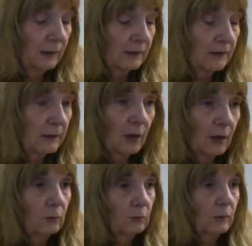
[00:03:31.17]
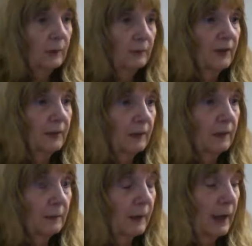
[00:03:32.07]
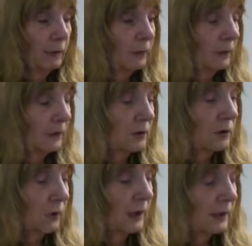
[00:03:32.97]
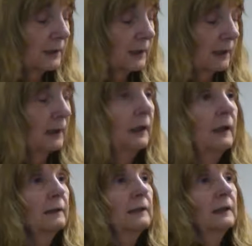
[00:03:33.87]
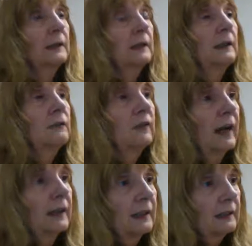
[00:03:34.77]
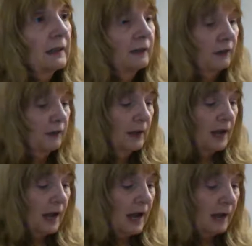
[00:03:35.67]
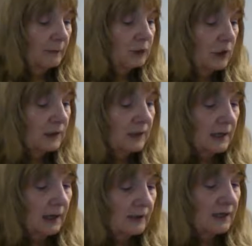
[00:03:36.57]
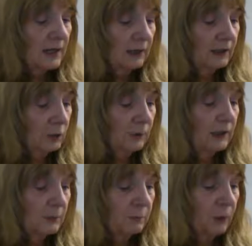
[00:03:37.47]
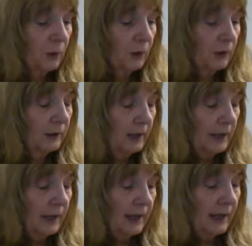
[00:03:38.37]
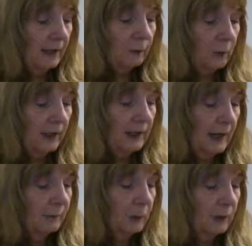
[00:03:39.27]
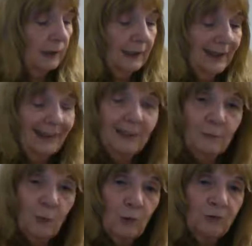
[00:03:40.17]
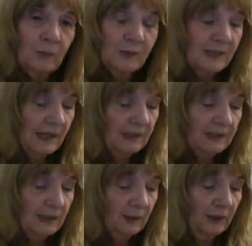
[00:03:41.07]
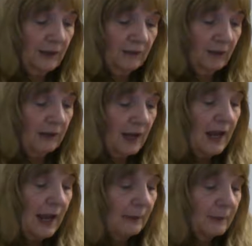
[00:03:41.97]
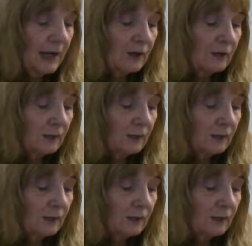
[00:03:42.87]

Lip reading: so when I'm thinking about choice at the inviting level, I'm just starting to explore. And when I'm looking at it more from a secondary level, I'm now